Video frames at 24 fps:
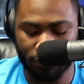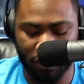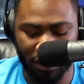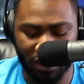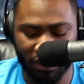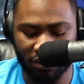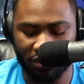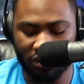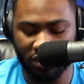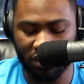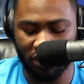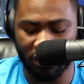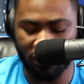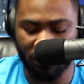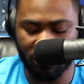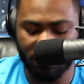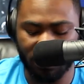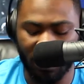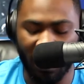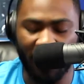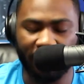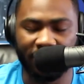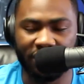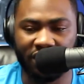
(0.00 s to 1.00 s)
But,
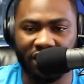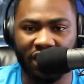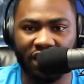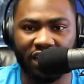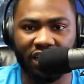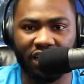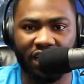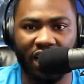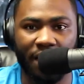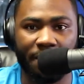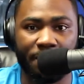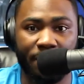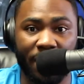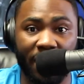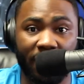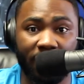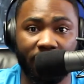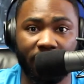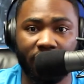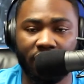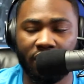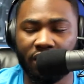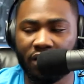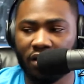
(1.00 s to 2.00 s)
obviously they could have got
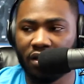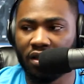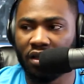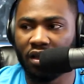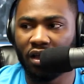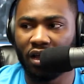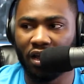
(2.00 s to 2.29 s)
better.